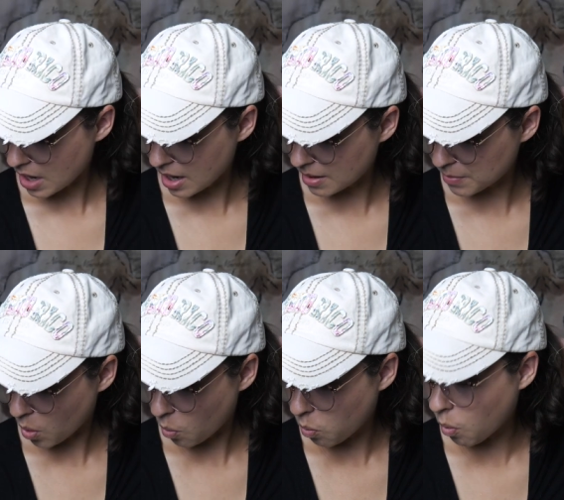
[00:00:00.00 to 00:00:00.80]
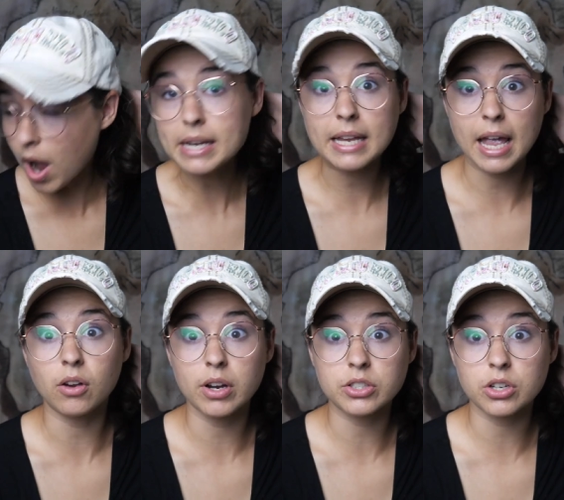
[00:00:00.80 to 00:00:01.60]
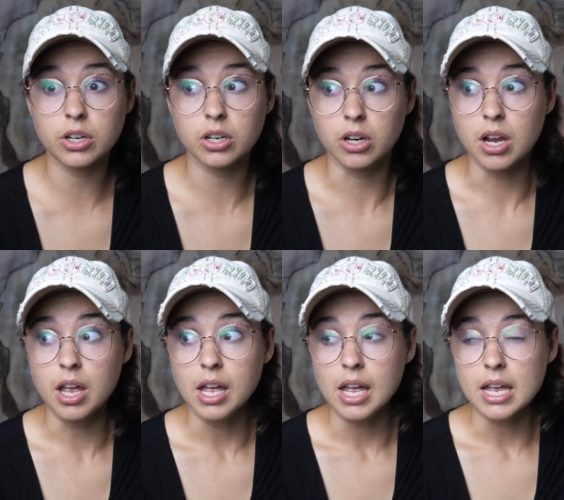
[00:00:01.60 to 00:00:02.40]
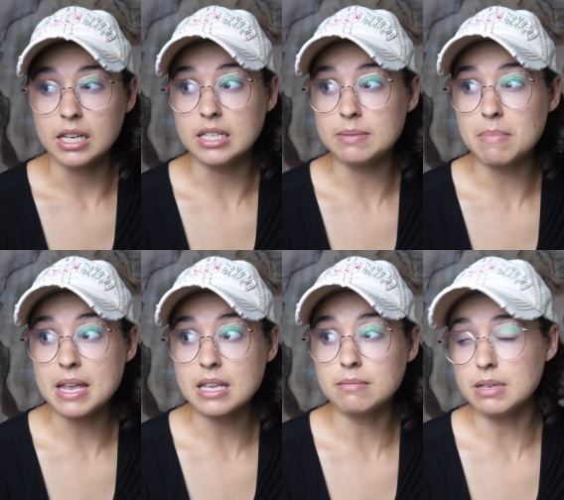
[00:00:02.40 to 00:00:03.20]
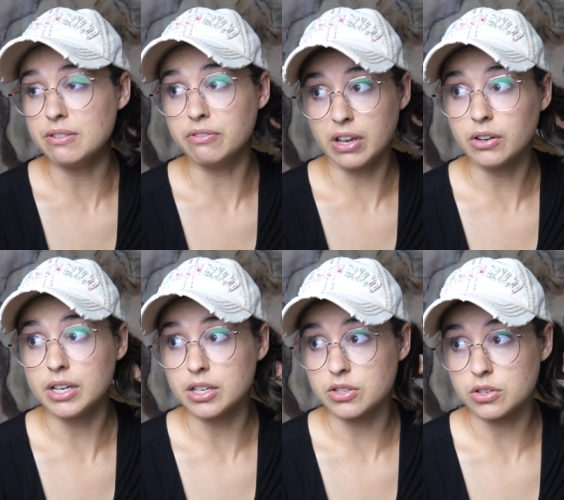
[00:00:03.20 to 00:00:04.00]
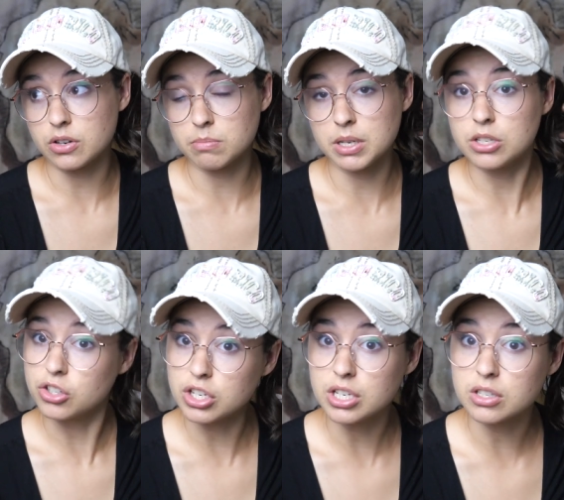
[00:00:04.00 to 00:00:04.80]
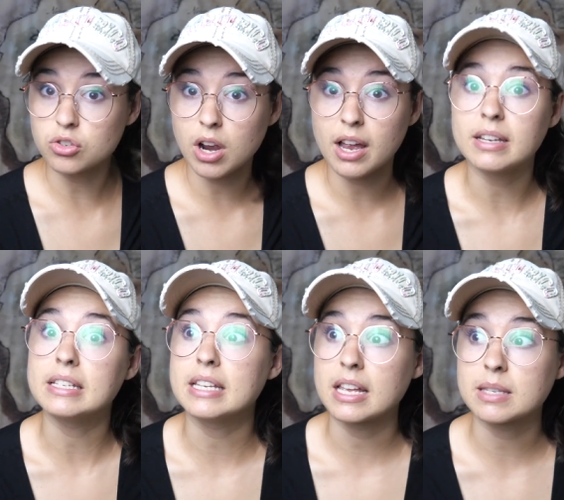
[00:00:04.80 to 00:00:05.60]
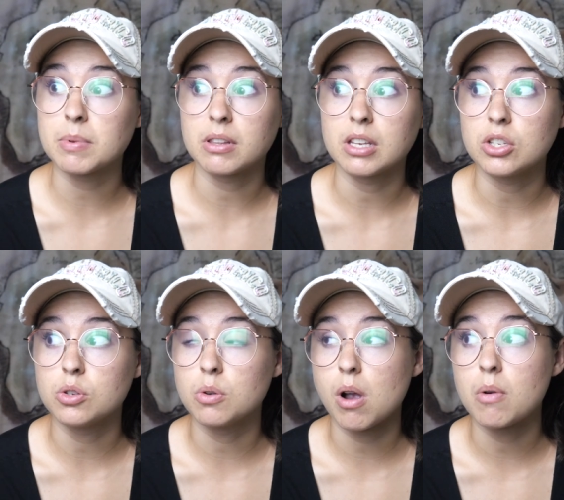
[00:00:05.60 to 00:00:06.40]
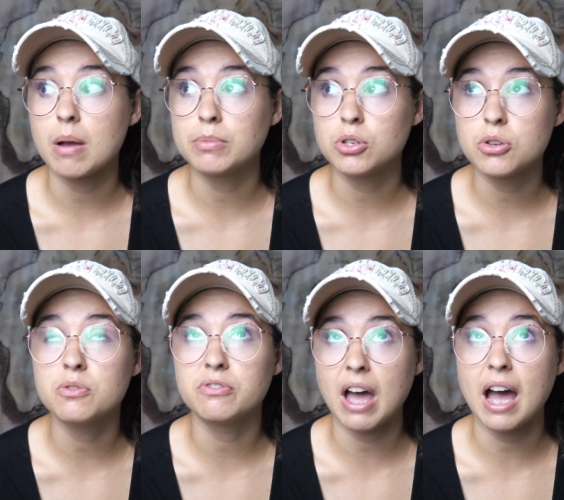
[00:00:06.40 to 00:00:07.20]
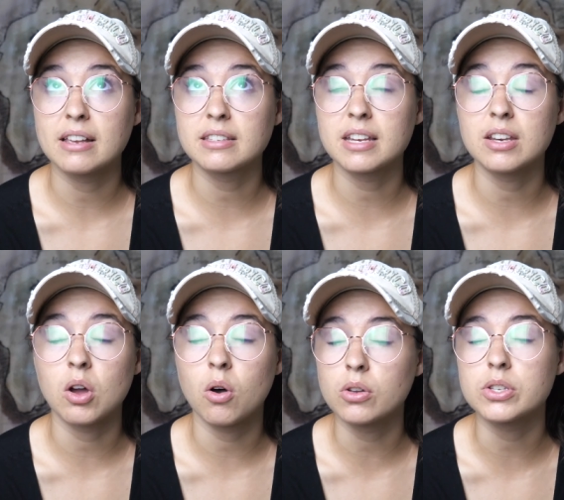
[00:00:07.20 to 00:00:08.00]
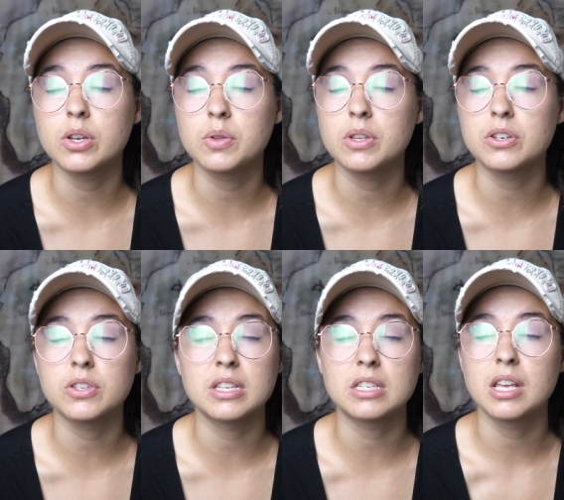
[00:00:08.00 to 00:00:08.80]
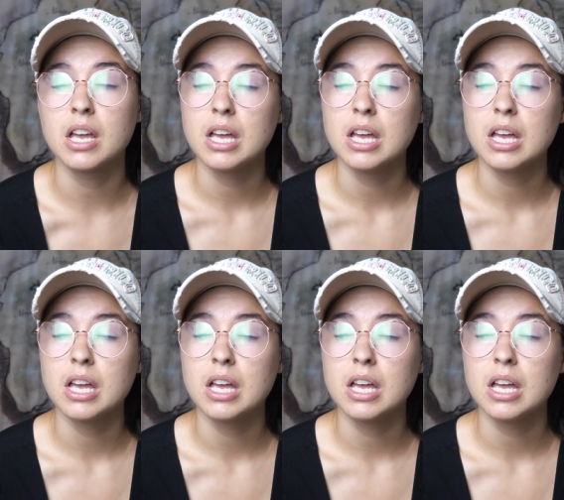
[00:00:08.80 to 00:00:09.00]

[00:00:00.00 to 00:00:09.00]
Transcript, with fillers: um, one character is making me very concerned because she is trying desperately to grow up too fast and also there's this